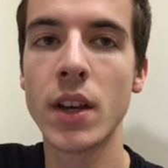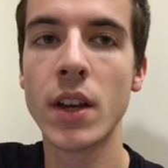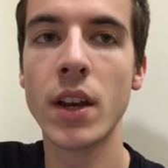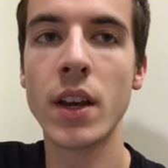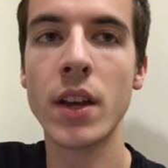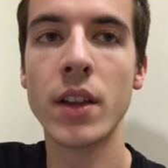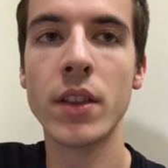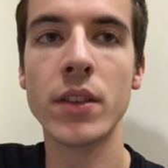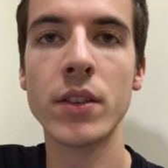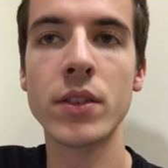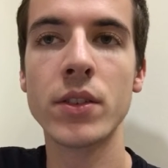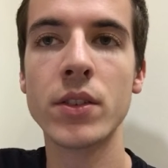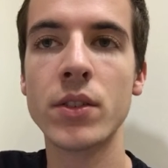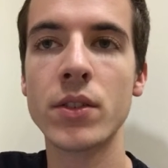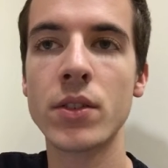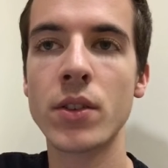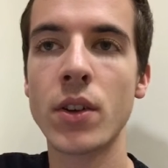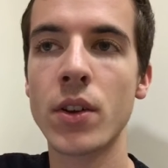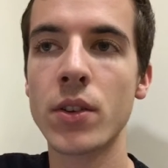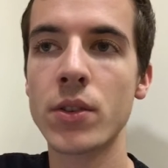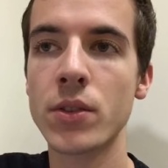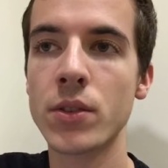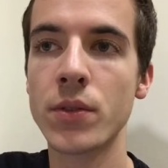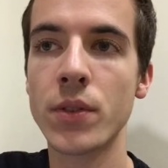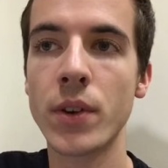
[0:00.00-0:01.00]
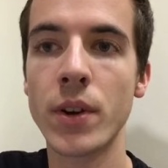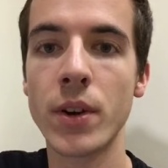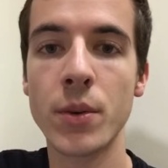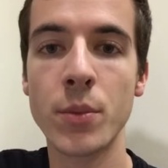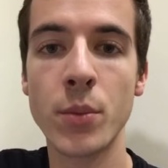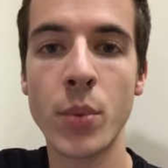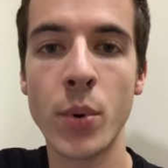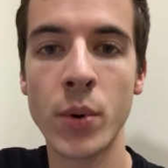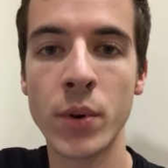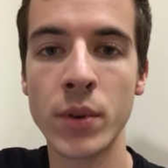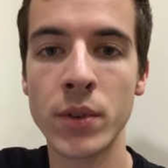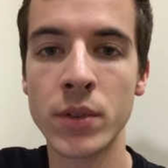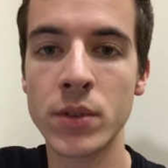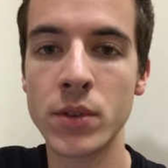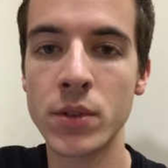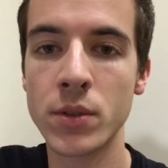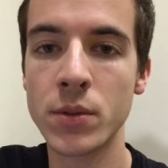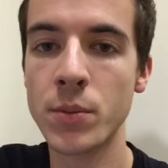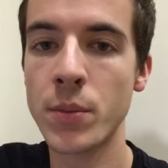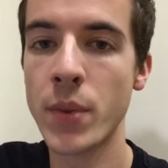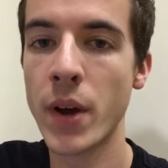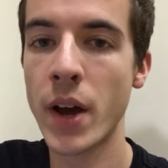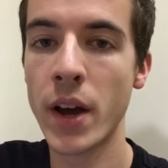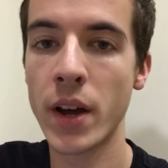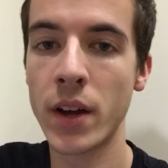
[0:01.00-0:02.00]
And this is also very important
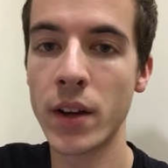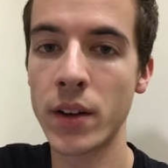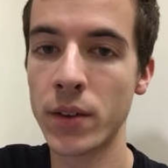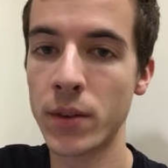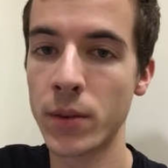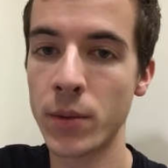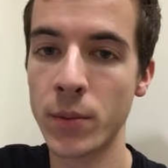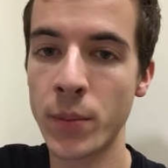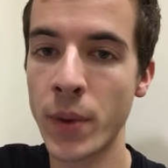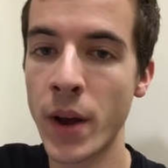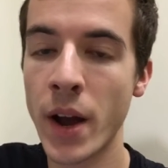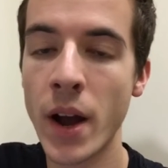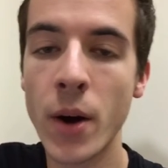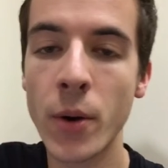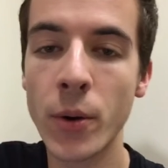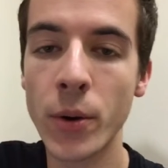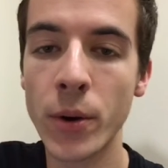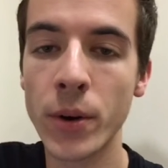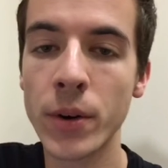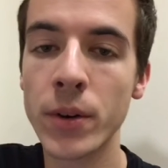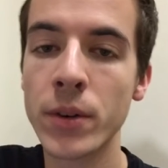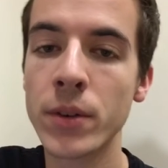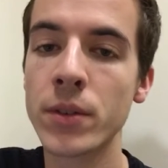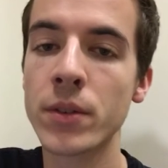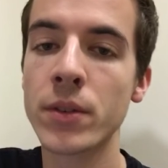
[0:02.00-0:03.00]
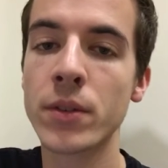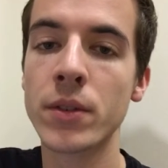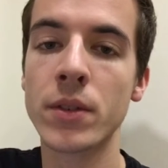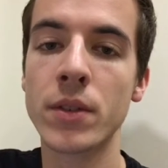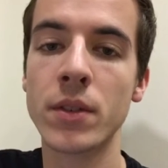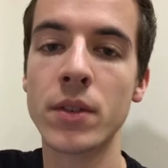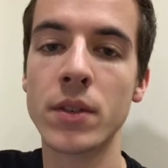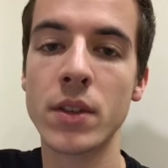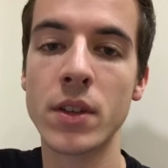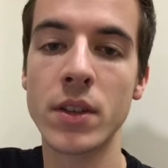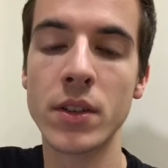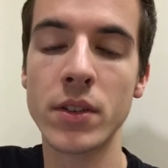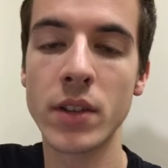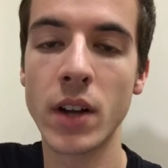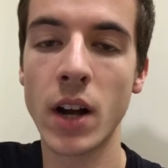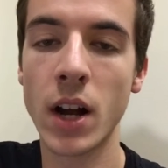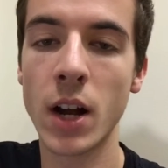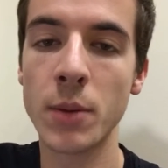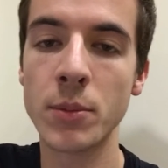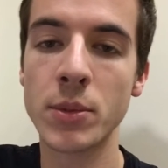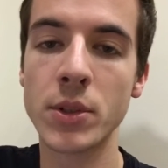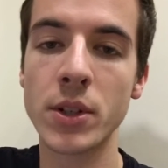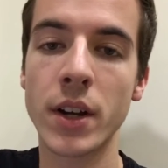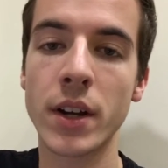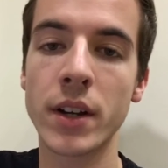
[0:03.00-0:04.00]
to power these
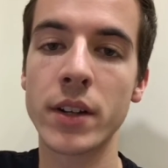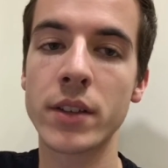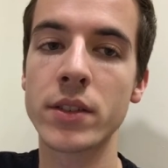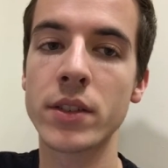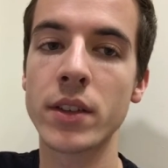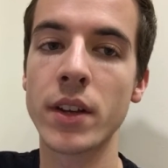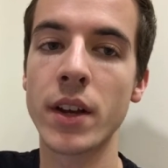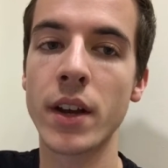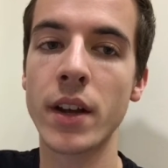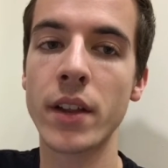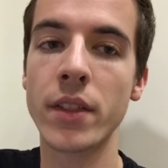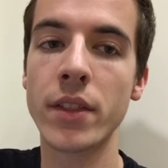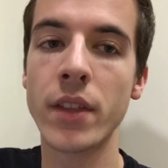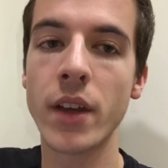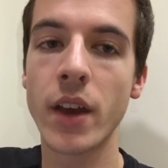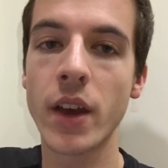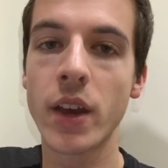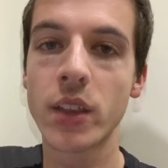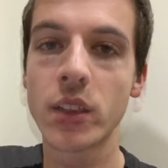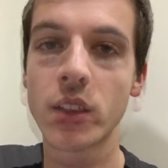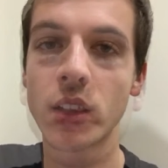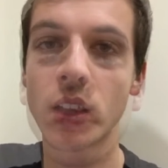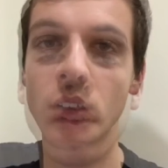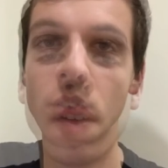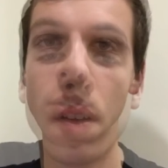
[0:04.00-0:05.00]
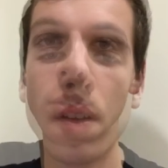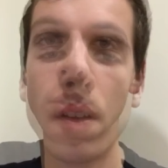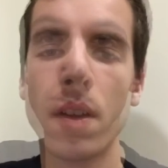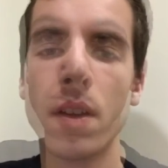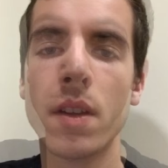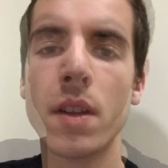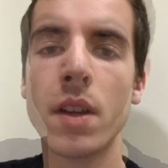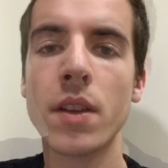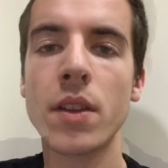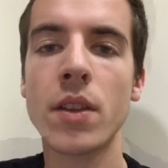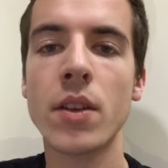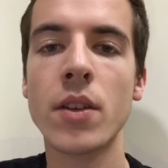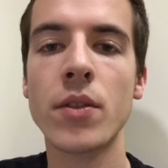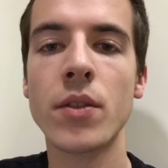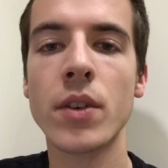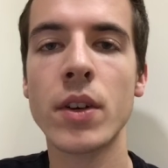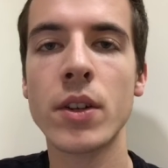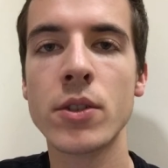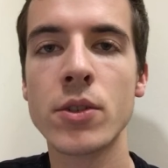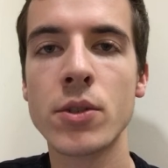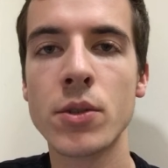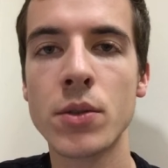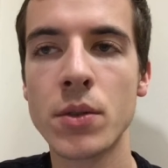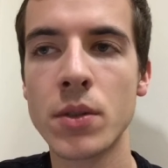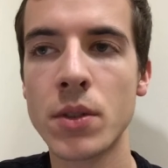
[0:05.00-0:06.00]
objects at that level. Now, the
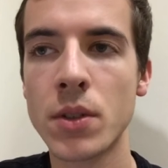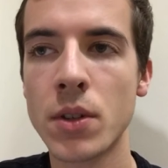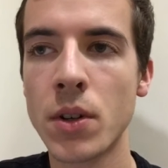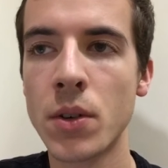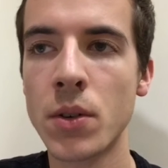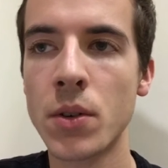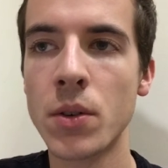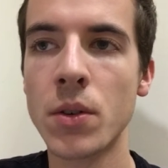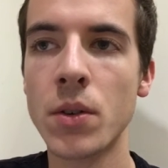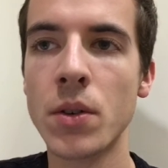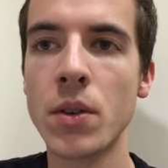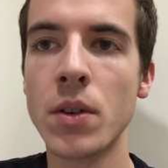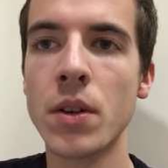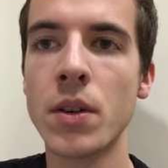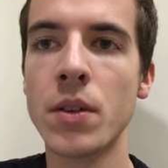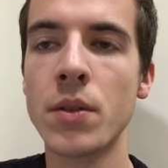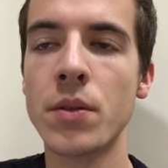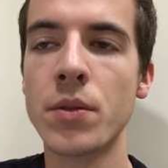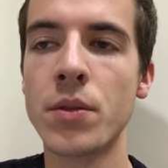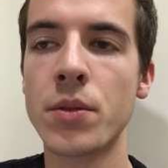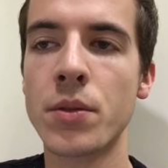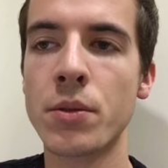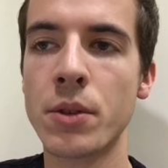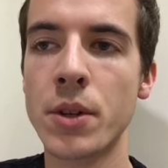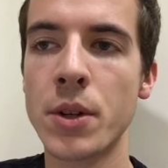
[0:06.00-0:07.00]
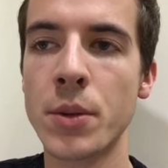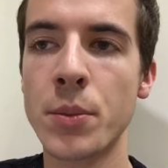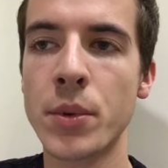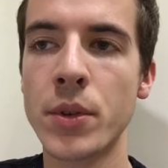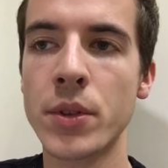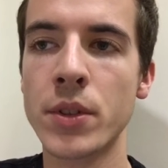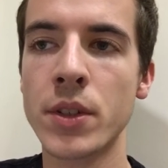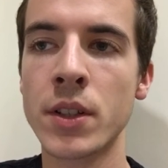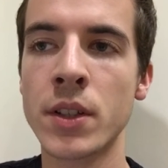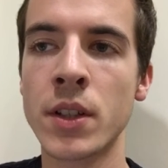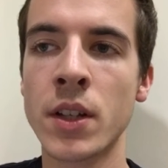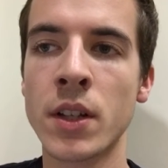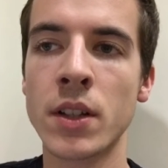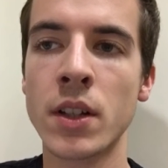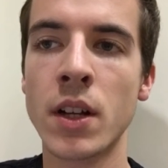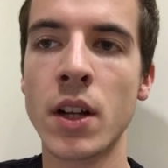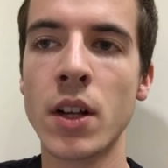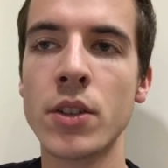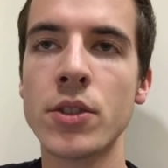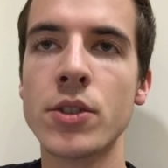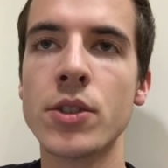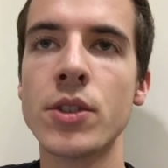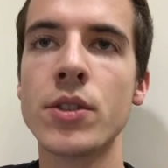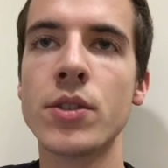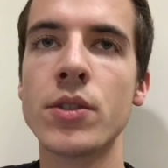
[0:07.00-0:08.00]
eventual goal of 3D printing
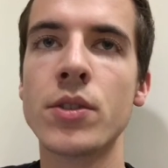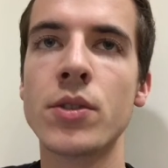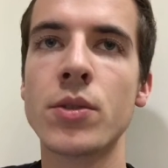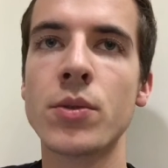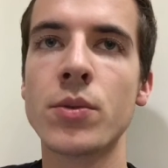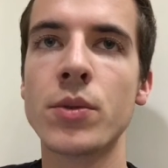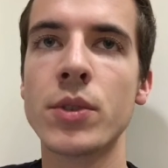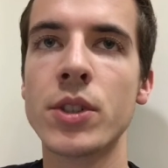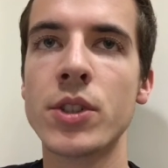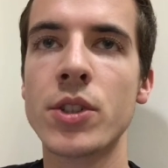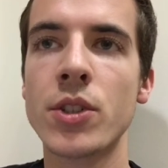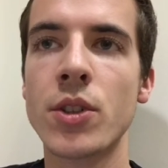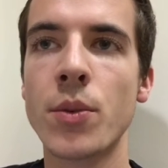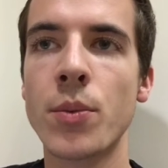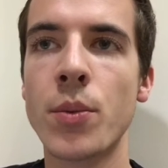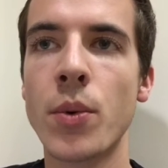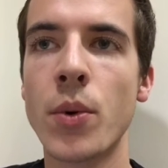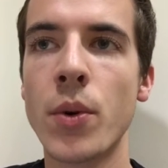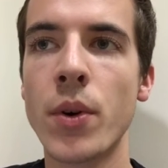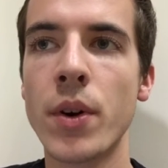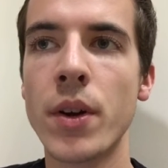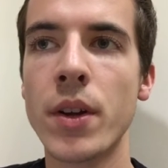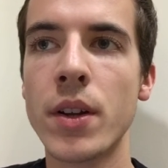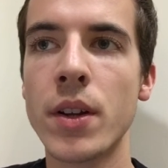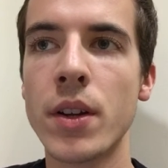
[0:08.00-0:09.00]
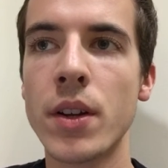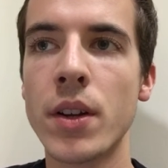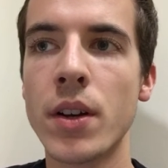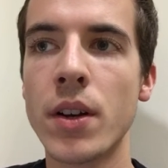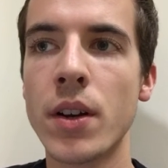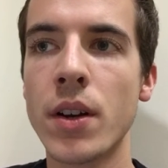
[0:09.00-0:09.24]
technology is to reach the point